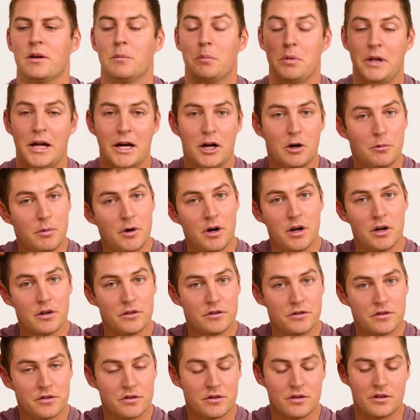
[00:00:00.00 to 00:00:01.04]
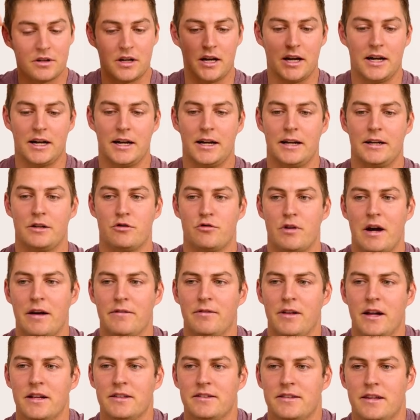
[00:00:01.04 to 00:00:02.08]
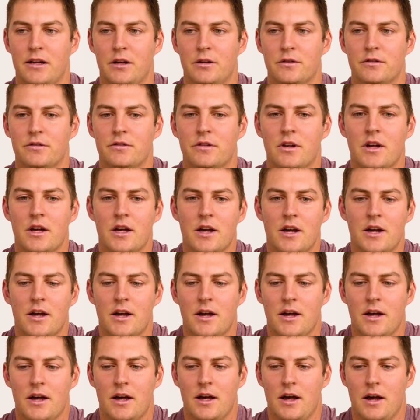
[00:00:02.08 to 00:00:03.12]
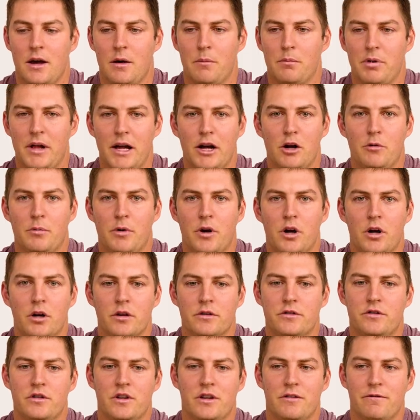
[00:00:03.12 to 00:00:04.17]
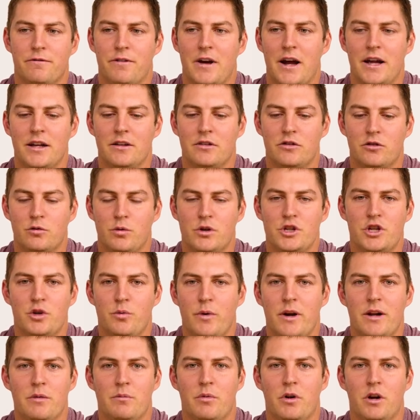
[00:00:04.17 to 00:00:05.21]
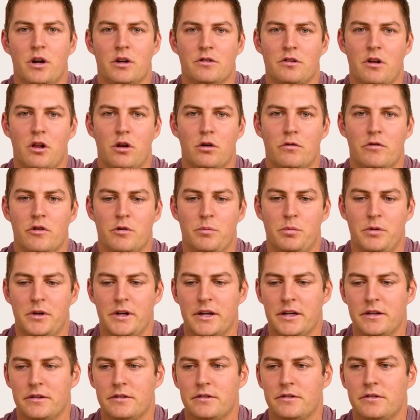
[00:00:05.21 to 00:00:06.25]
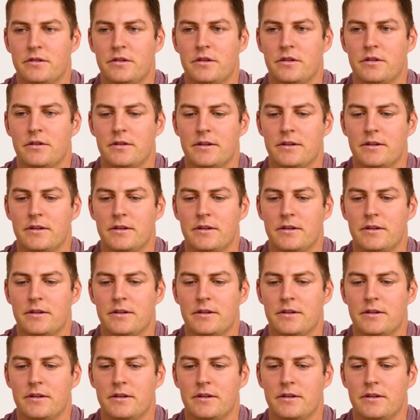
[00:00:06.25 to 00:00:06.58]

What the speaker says: Plyo balls, driveline cells, plyo balls. You can find squishy weighted balls all over the place.